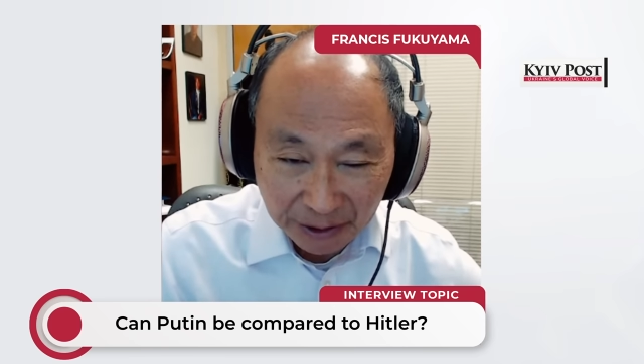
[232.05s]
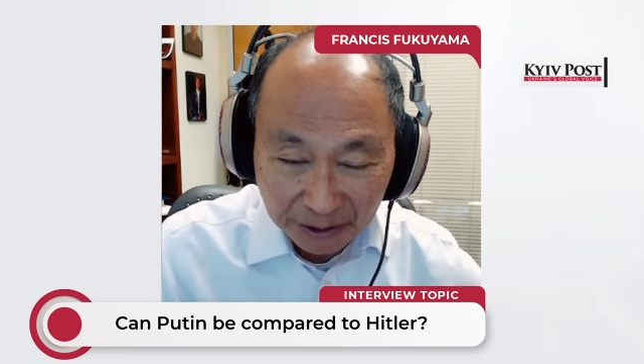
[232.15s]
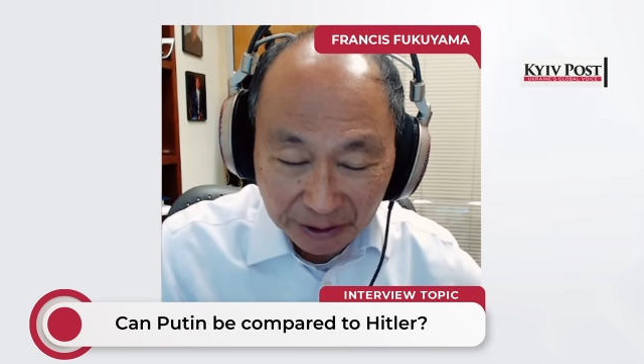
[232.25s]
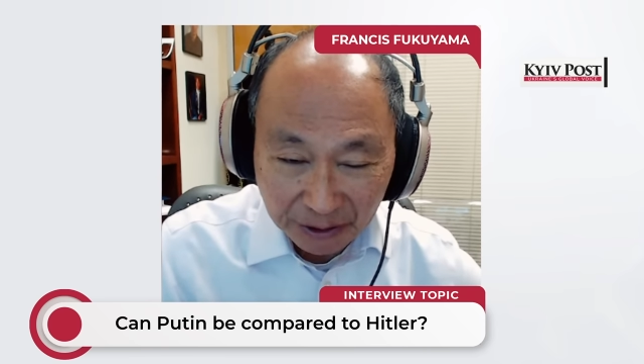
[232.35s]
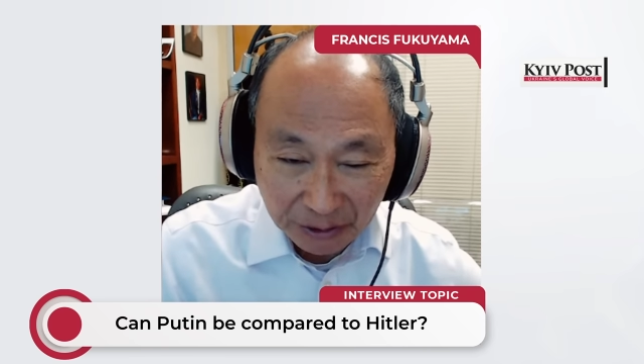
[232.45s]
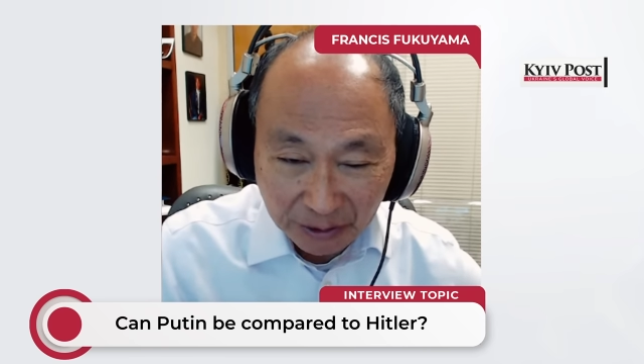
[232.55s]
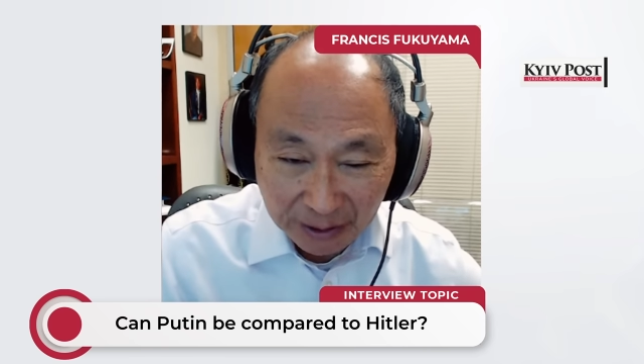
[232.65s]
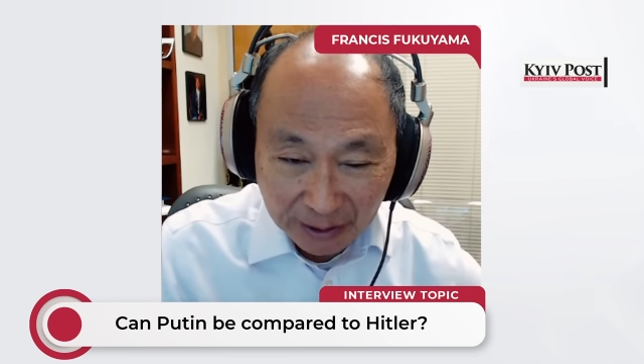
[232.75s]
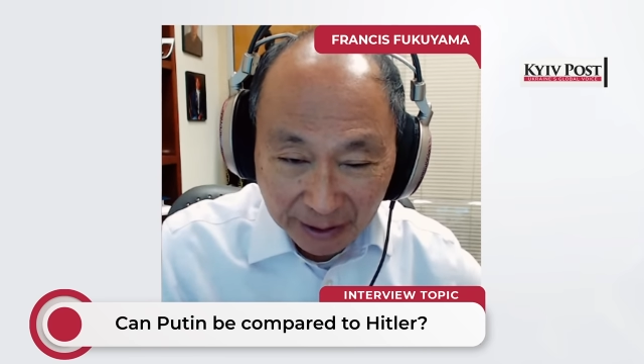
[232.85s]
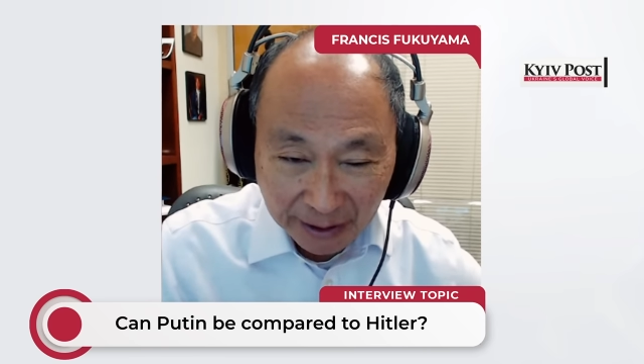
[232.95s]
and so
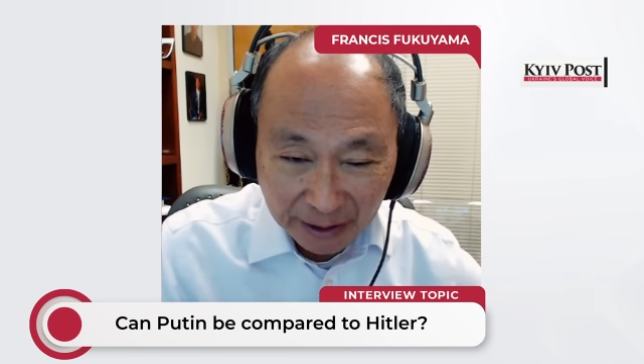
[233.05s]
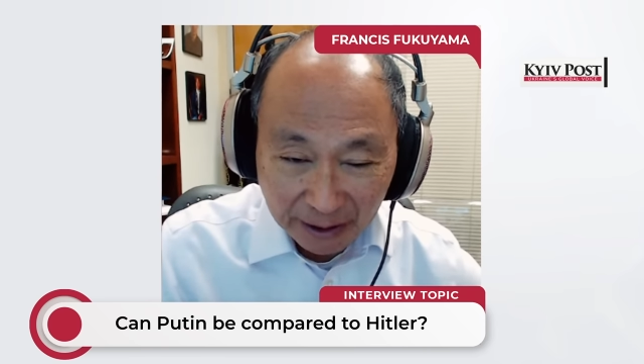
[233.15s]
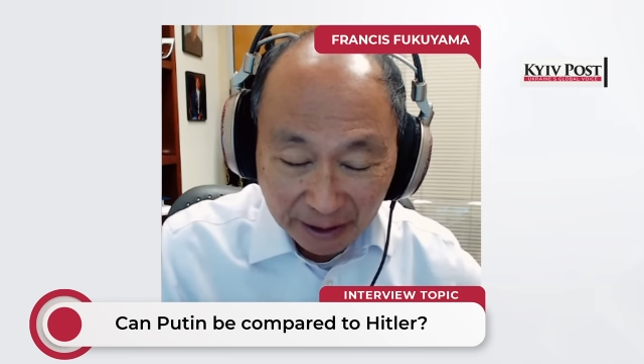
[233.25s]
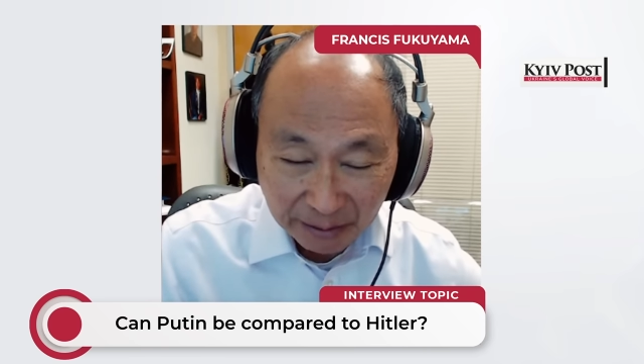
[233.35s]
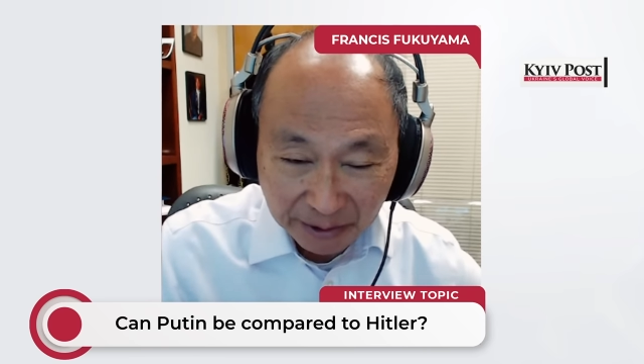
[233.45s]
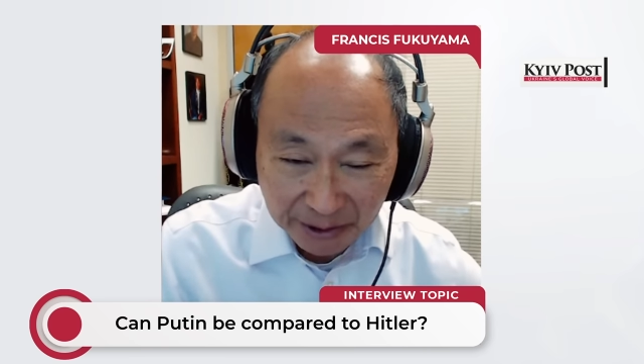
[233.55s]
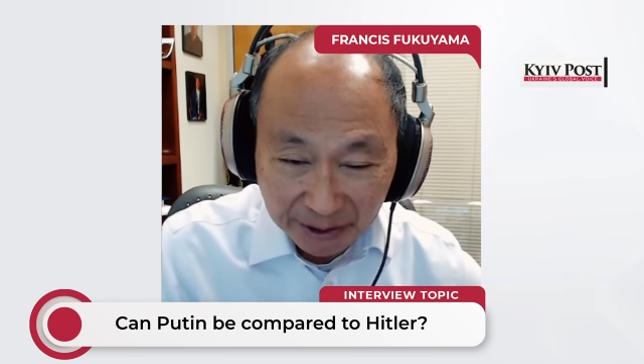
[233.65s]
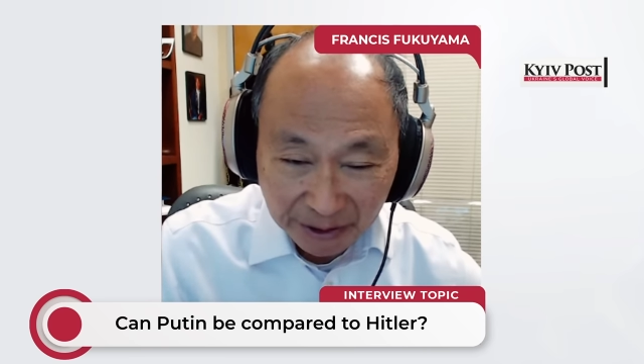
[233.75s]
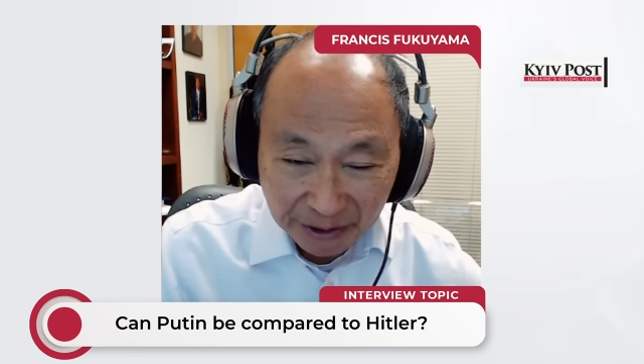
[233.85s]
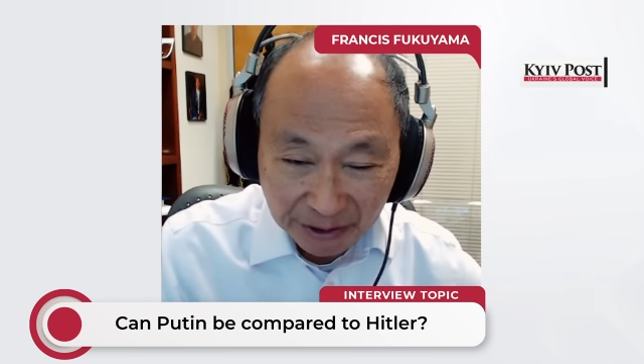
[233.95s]
he claims
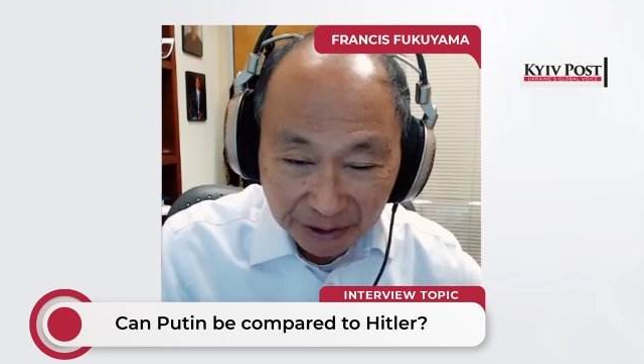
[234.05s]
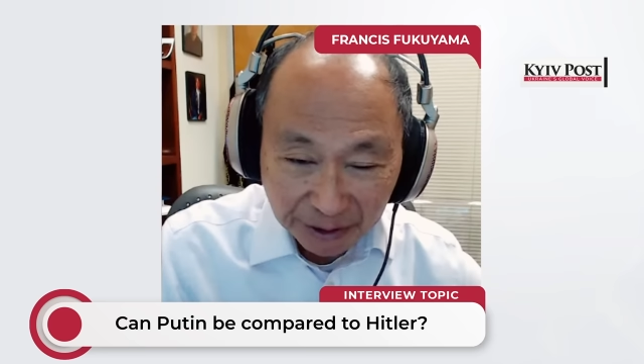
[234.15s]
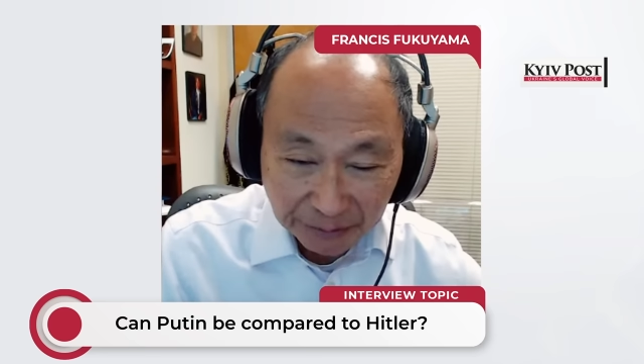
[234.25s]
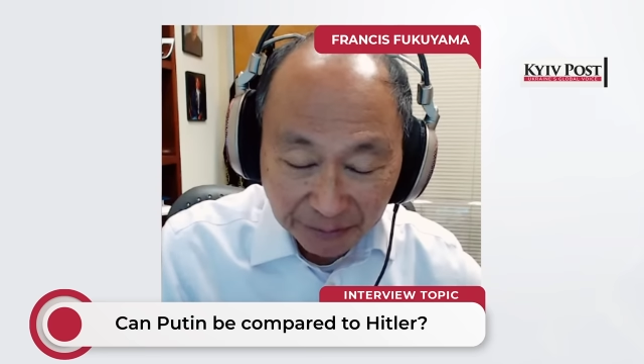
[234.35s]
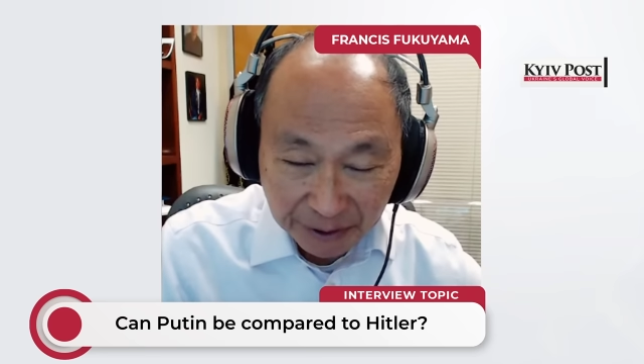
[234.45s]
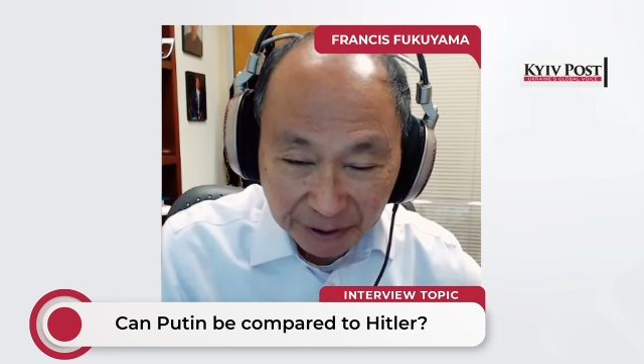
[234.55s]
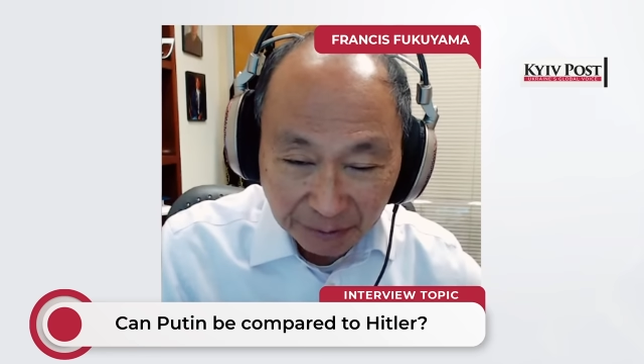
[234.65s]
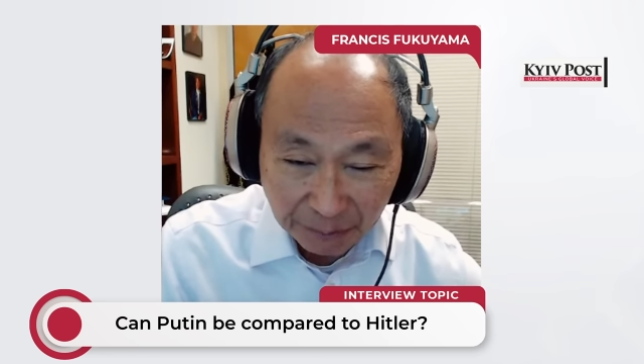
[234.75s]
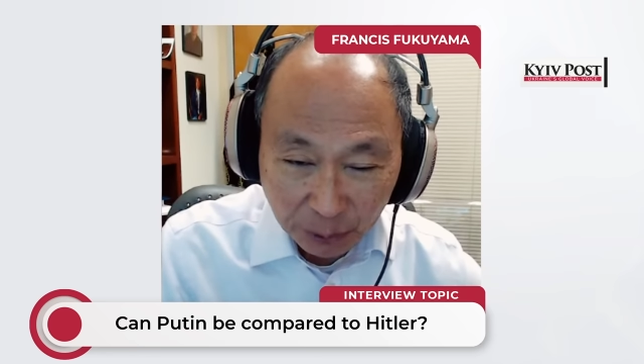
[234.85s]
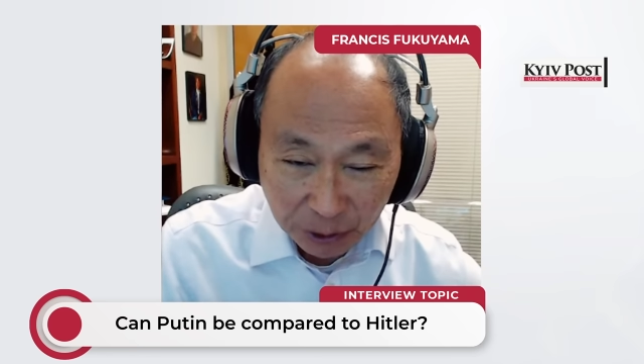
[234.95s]
that this is a
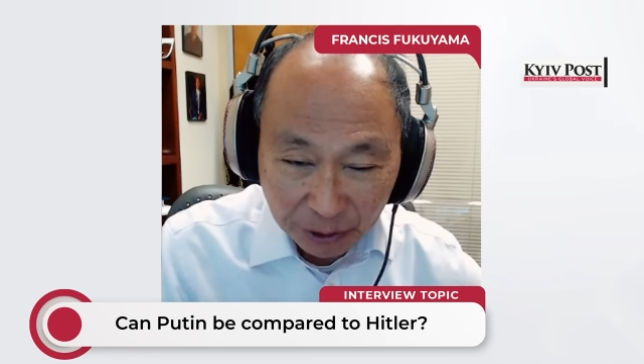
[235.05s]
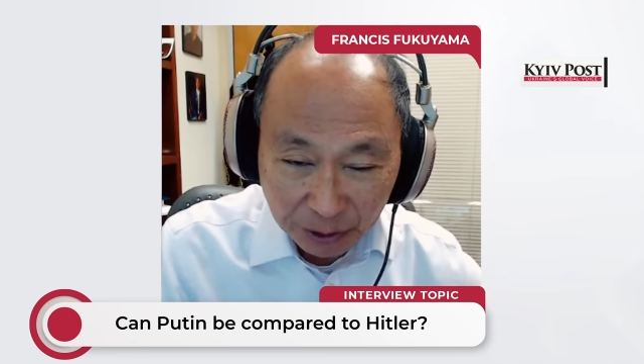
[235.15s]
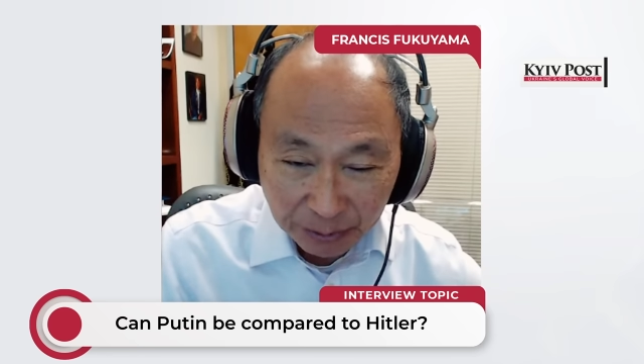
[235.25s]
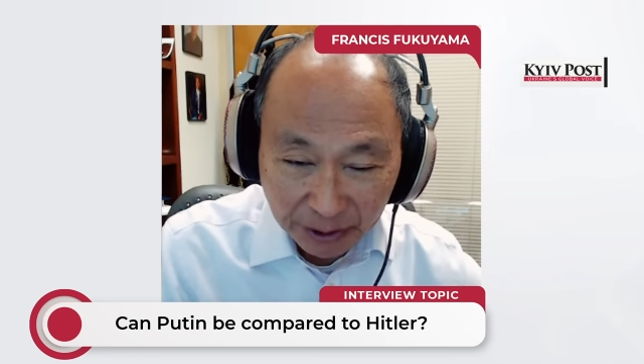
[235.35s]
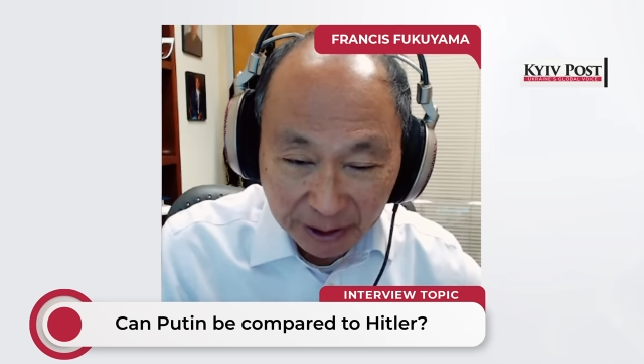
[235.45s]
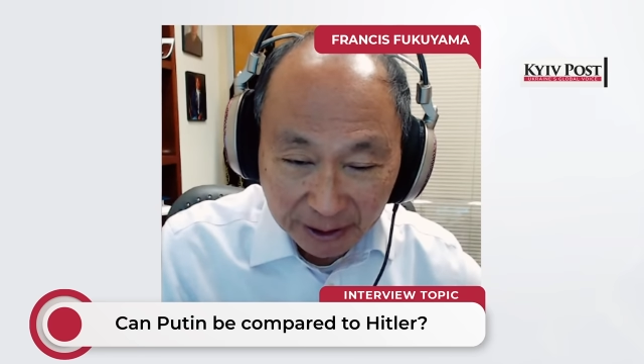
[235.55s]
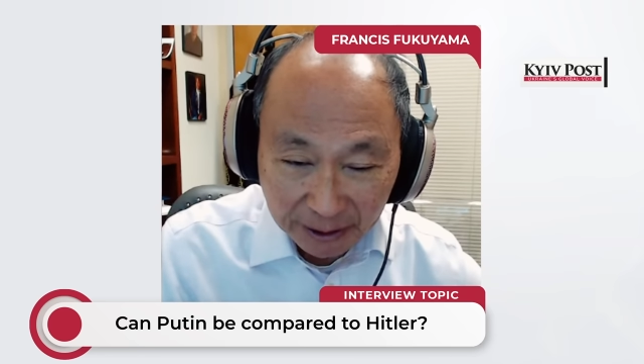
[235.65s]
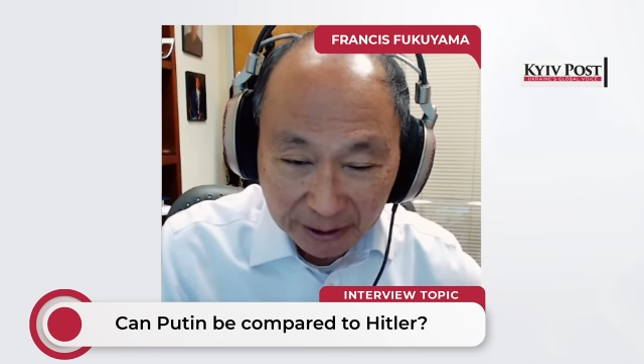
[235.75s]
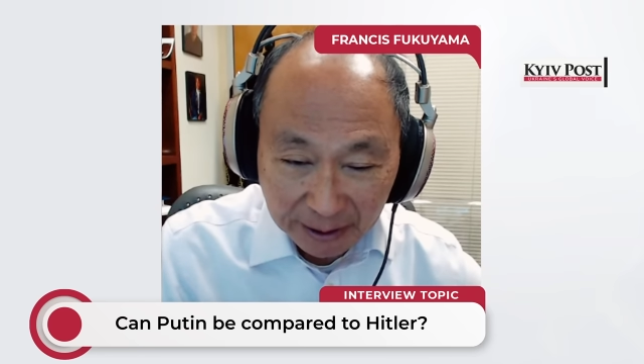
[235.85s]
defensive war to protect